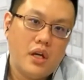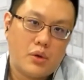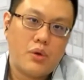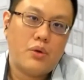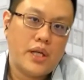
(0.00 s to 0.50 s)

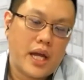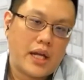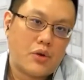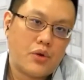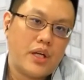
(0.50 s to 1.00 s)
growing
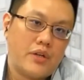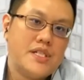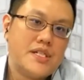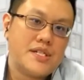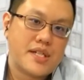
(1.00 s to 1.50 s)
and increase
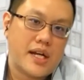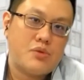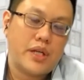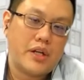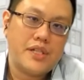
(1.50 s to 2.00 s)
in size will
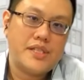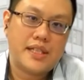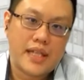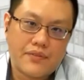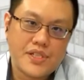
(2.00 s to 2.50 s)
increase the
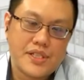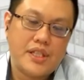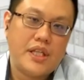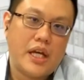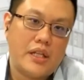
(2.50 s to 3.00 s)

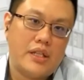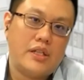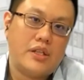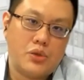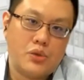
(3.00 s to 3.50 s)
diversity and
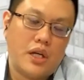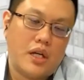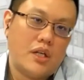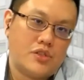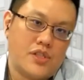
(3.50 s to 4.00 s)

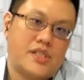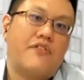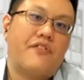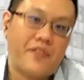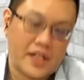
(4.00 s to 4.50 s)
the sources of
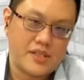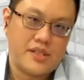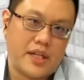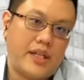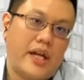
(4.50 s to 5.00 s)
funds,
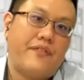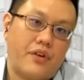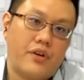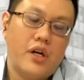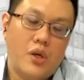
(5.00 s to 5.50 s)
and
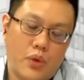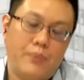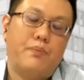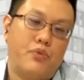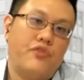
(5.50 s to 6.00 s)
therefore
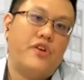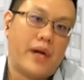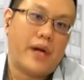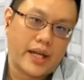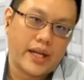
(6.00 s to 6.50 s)
improve your
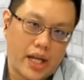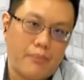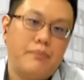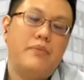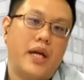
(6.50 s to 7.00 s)
market cap
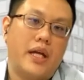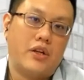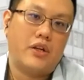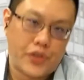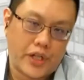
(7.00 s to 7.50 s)
and your
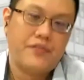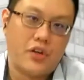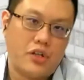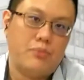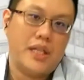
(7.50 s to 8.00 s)
trading
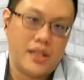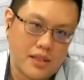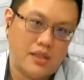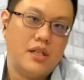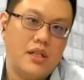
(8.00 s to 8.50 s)
volume in
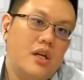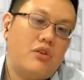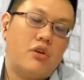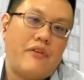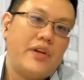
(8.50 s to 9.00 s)
turn. So
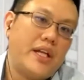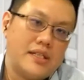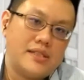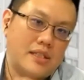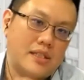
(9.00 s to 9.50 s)
everything
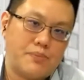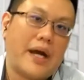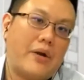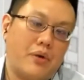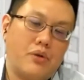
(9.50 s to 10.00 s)
is in
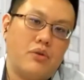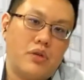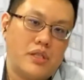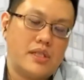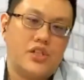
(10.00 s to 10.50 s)
spiral. So
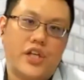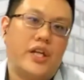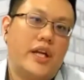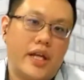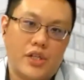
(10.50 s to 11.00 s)
it's a chicken
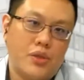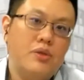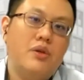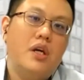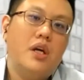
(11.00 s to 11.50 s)
and egg issue,
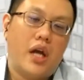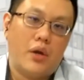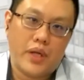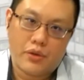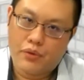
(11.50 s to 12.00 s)
and
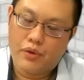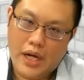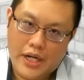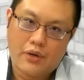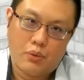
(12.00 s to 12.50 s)
we
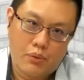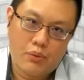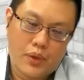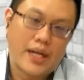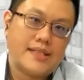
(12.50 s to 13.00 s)

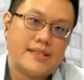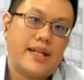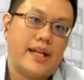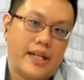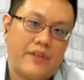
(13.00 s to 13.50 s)
realize that,
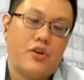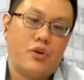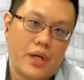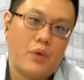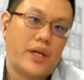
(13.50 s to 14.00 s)
and therefore we
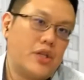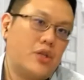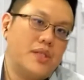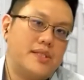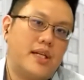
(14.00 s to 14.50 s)
are working
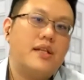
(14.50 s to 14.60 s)
towards that.